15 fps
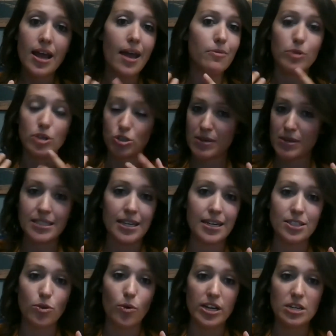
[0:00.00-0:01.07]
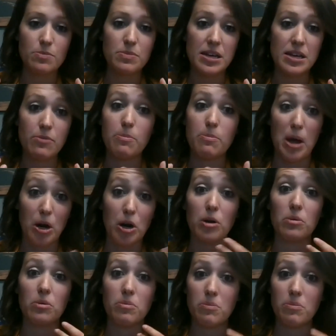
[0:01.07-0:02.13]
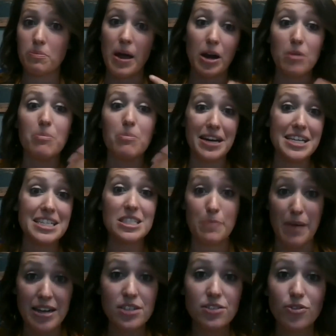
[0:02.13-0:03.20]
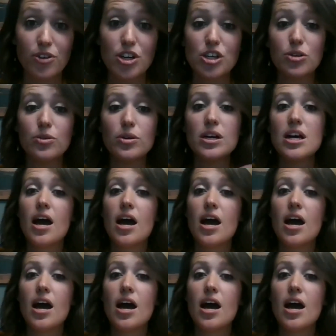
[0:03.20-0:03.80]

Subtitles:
which means that it's going to be better money spent for you.